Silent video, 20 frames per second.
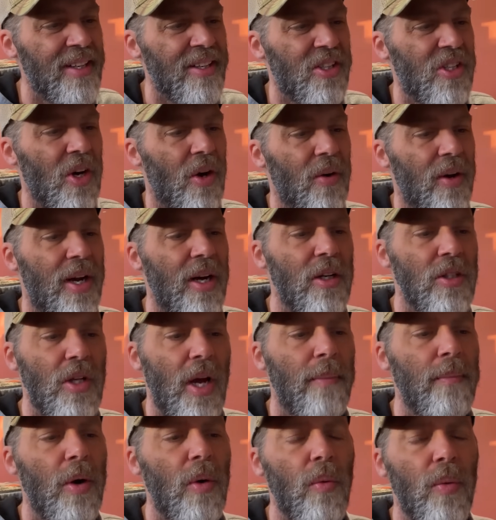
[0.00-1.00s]
So
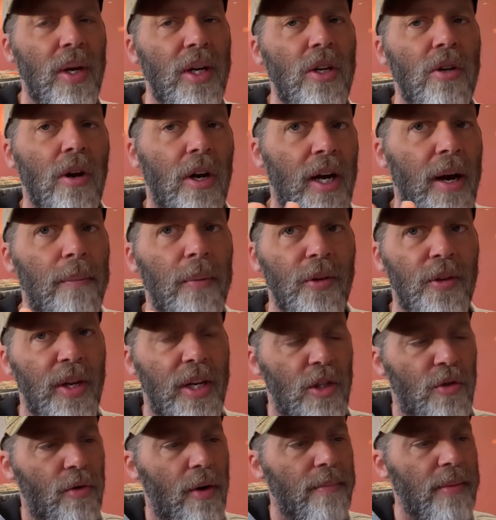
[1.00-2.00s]
I'm going to read you a couple
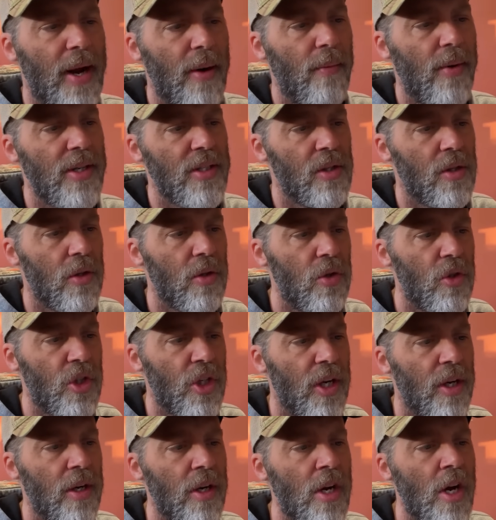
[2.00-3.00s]
things from that
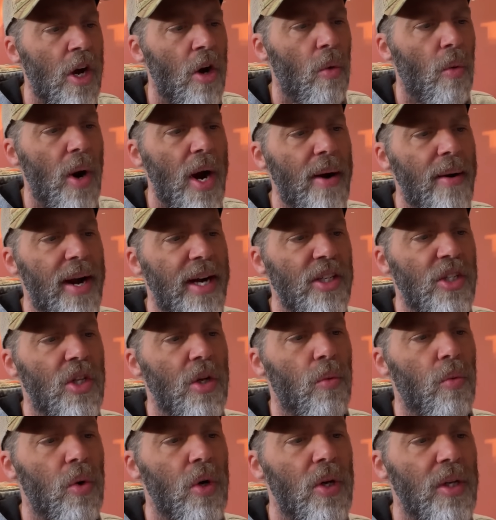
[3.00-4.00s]
resolution. Whereas
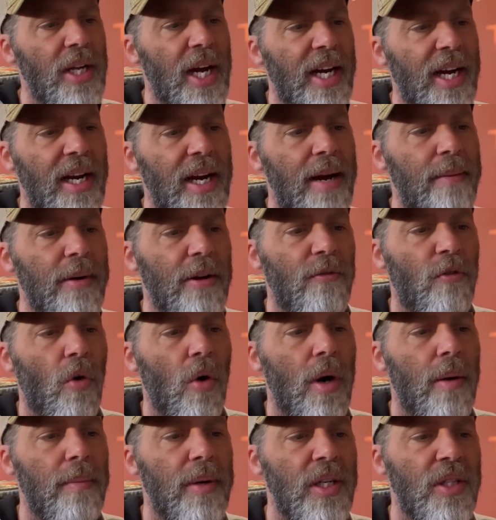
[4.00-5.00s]
the World Economic
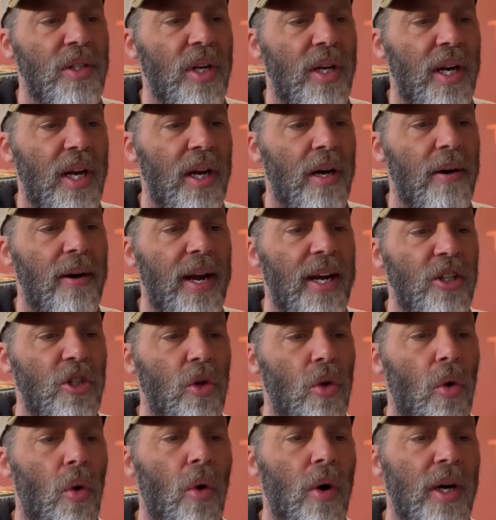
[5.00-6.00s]
Forum is an
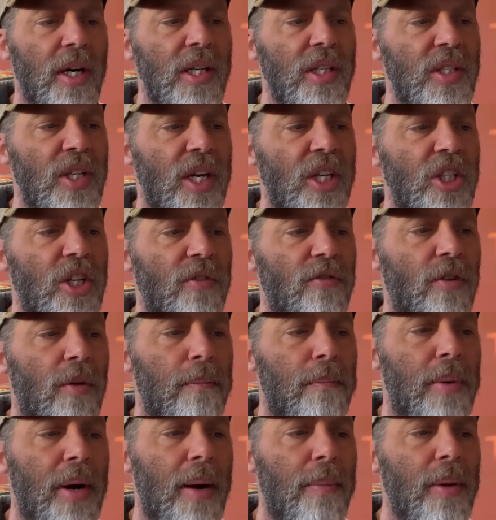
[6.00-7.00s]
international organization for
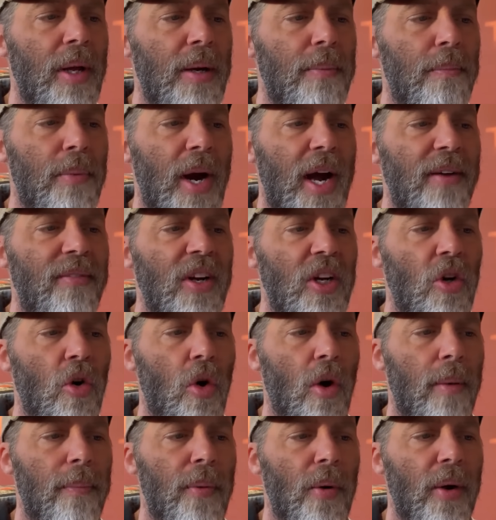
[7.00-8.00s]
public-private
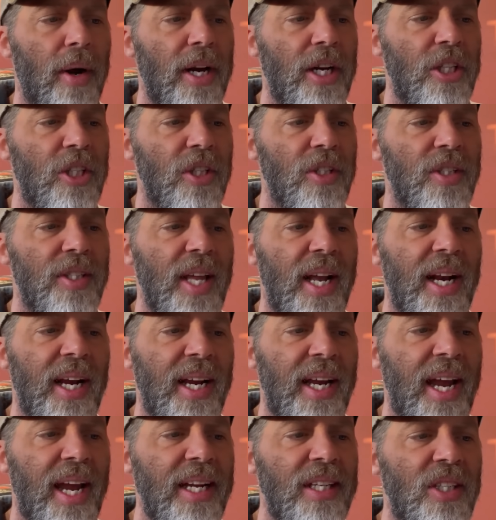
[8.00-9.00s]
corporations that
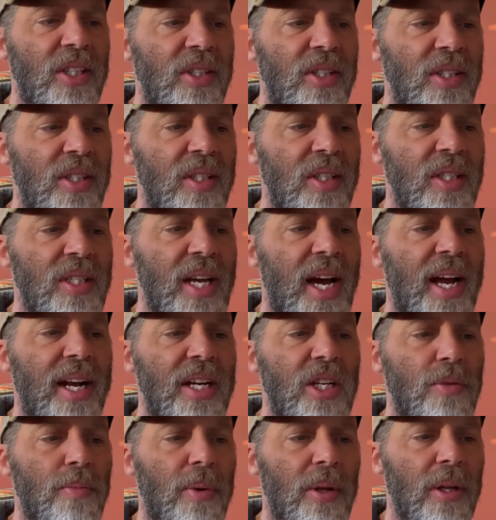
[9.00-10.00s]
engages in
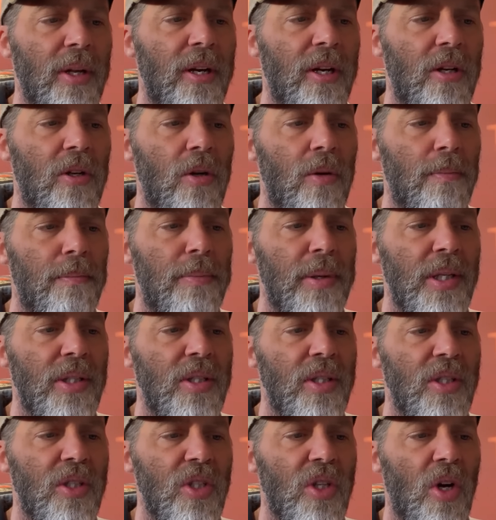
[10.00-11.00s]
society's political,
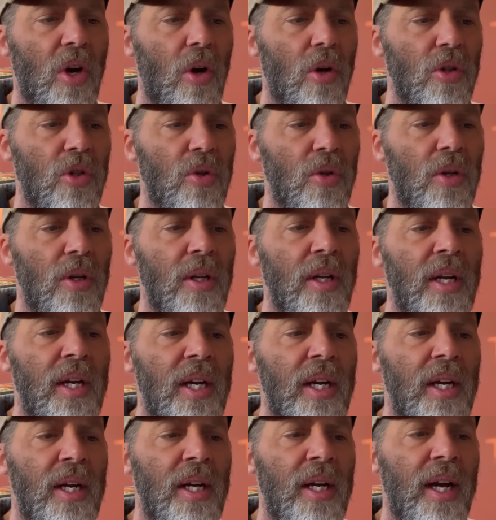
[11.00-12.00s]
business, cultural,
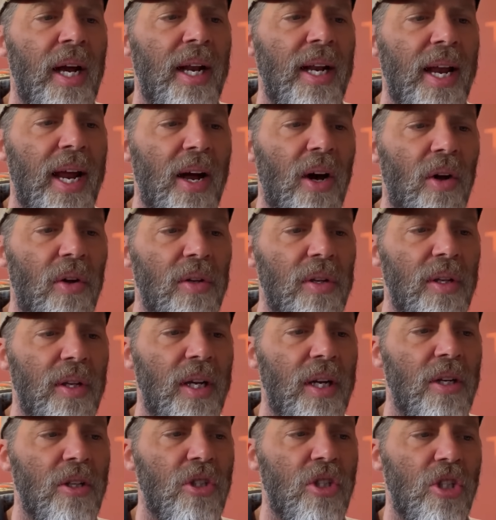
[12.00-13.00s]
and health
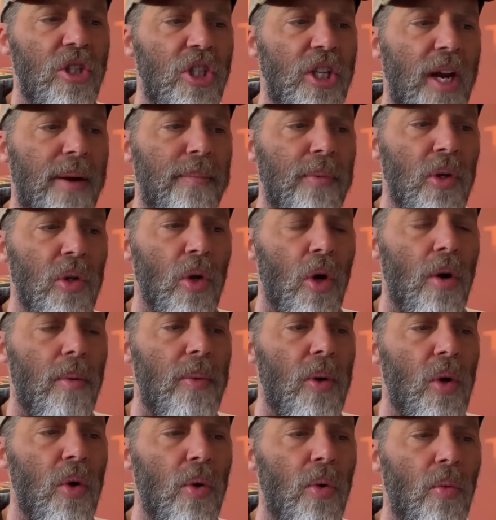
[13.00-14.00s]
leaders to shape
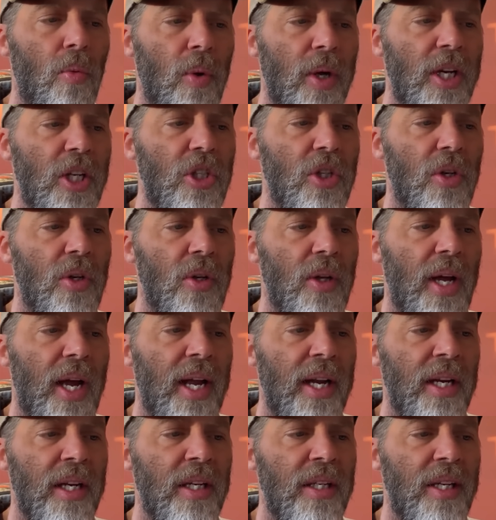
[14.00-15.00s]
global, regional,
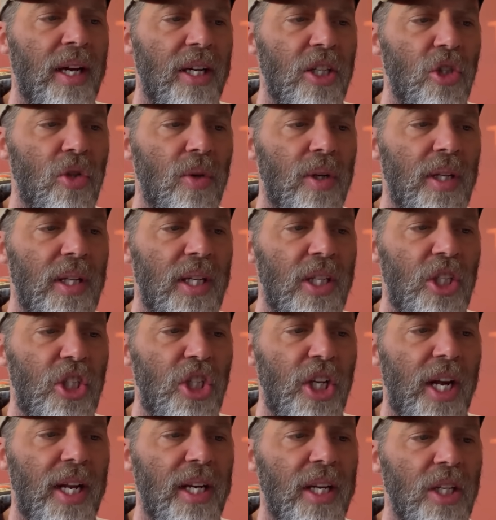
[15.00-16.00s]
and industrial
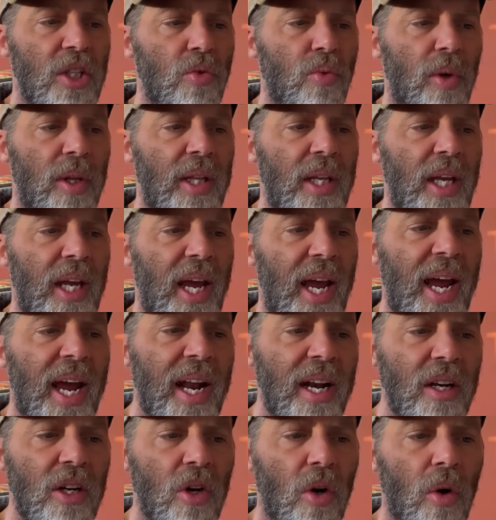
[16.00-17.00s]
agendas with the
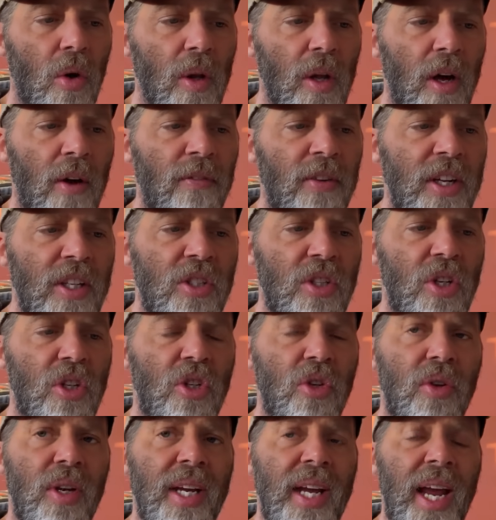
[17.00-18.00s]
end goal of
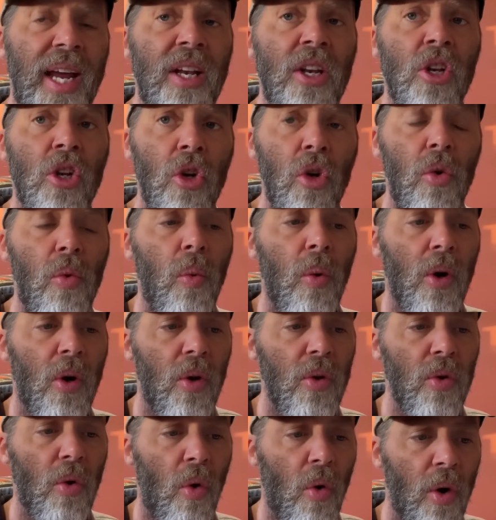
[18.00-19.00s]
instituting a new
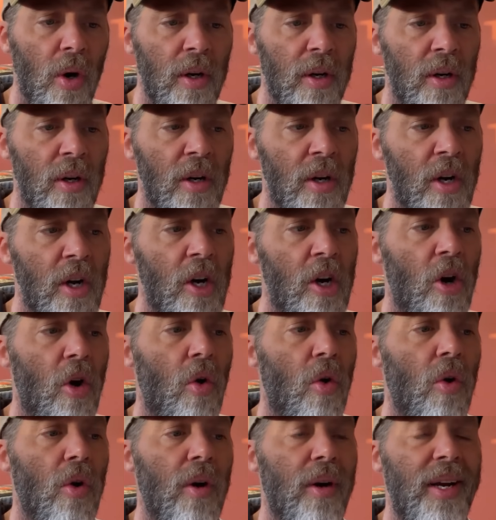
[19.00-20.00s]
world order
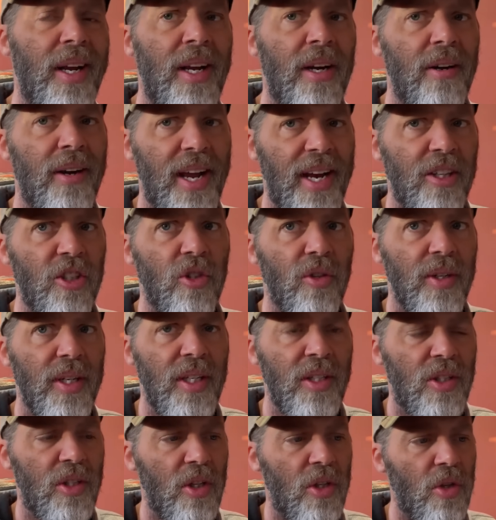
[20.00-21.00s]
or international
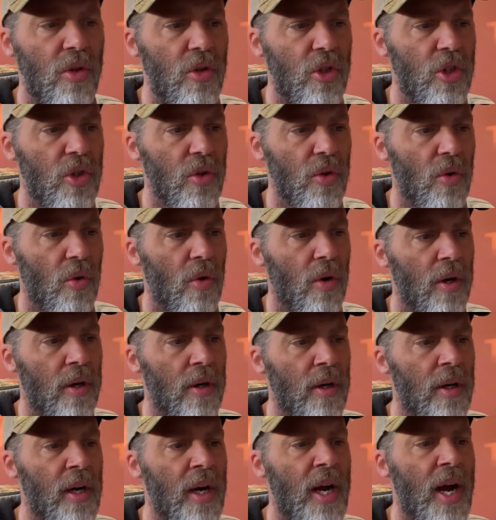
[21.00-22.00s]
institutional
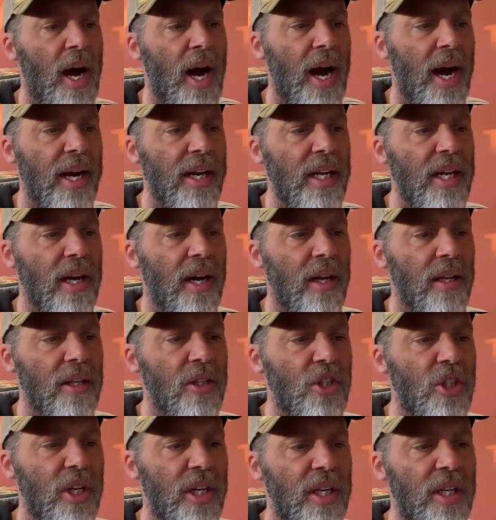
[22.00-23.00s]
order,
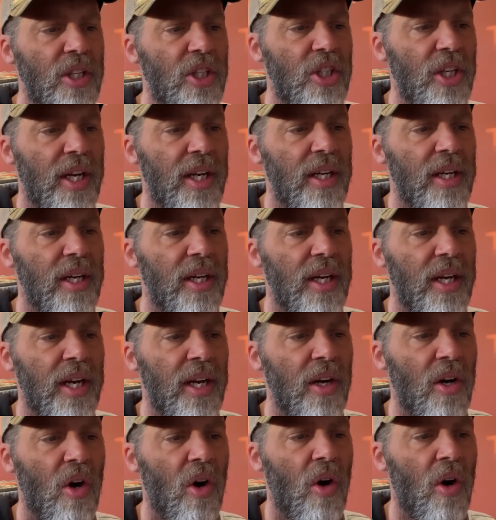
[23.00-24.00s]
ideology, and agenda
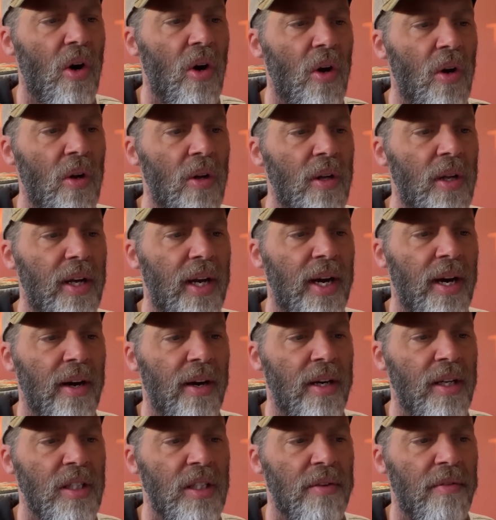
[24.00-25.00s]
in all
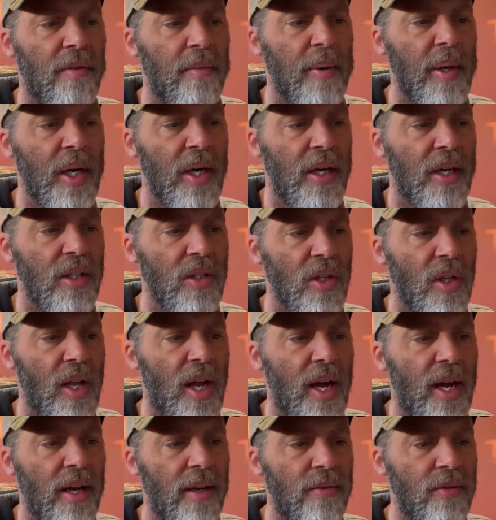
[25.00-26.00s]
areas of Americans'
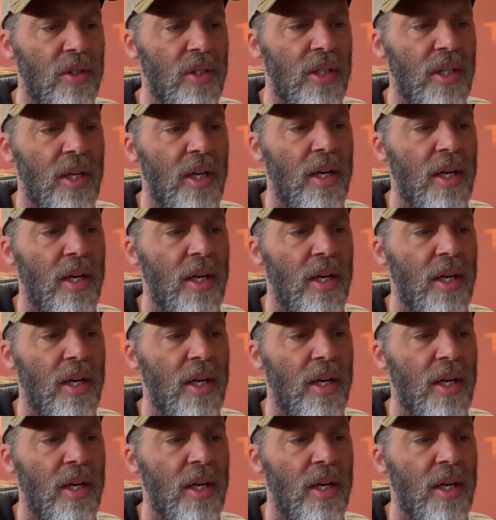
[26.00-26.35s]
lives.